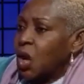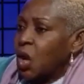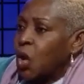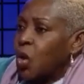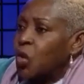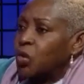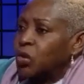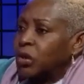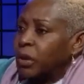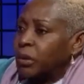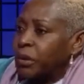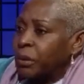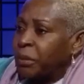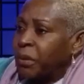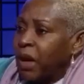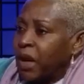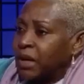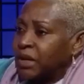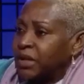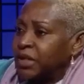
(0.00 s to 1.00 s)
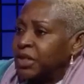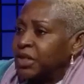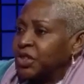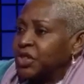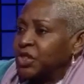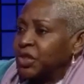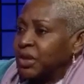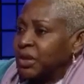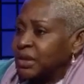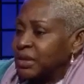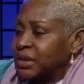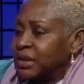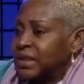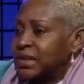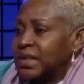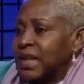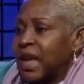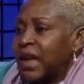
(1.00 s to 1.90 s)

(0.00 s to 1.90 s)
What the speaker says: hold up the politicians